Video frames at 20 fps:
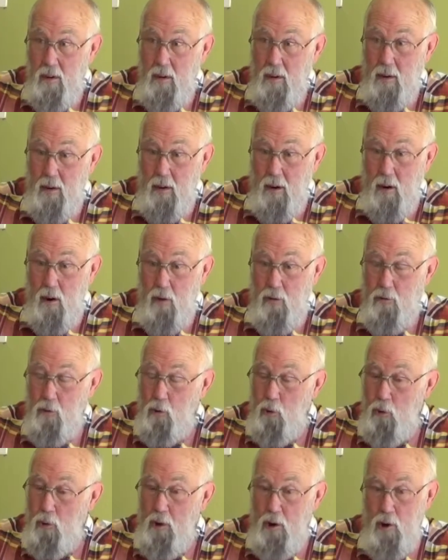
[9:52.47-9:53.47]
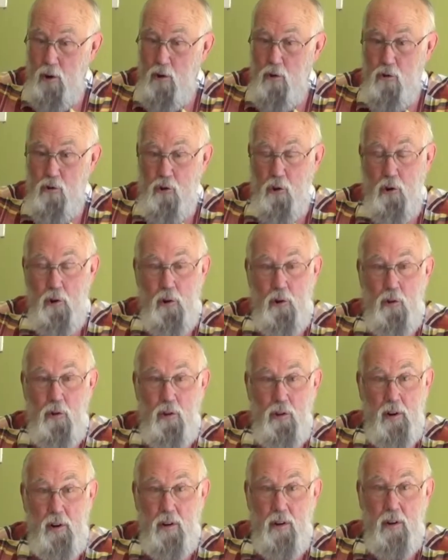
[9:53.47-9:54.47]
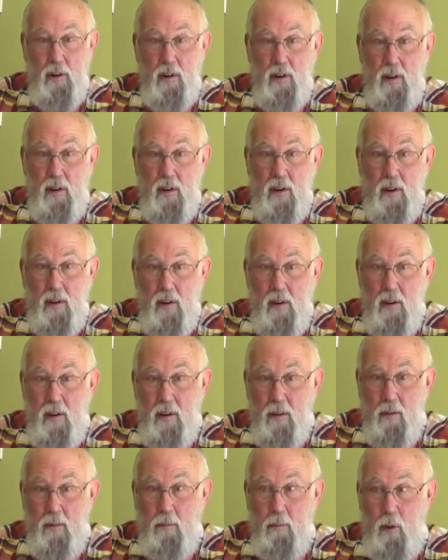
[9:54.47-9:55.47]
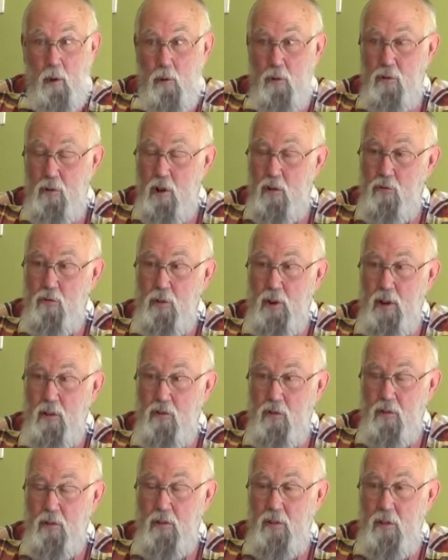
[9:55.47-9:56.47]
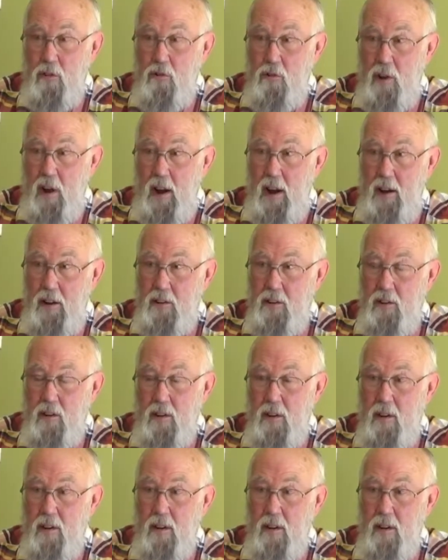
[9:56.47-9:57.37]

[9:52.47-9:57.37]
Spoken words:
Our school year is shorter than most districts in the state.